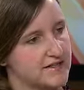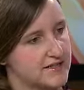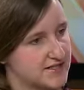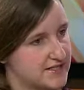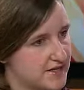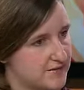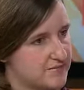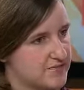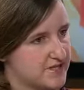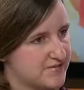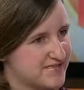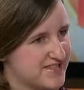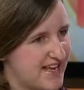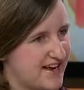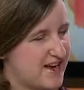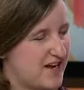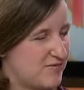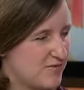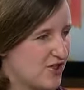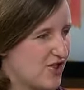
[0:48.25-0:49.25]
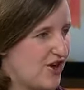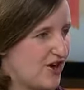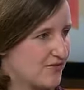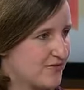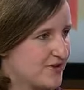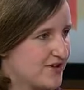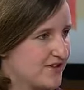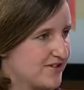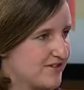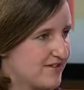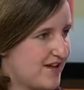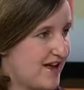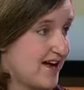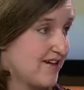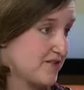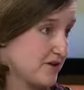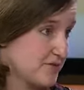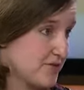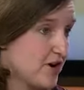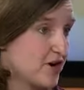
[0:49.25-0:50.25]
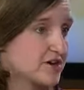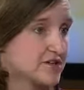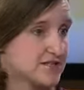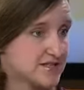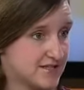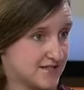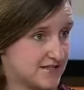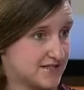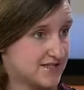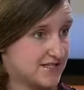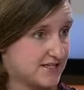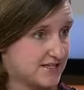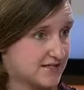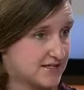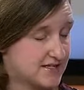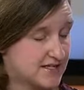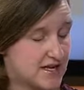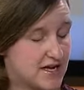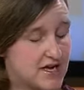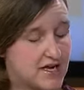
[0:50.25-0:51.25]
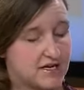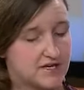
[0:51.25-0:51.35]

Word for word: the symptoms that come along with having Parkinson's disease.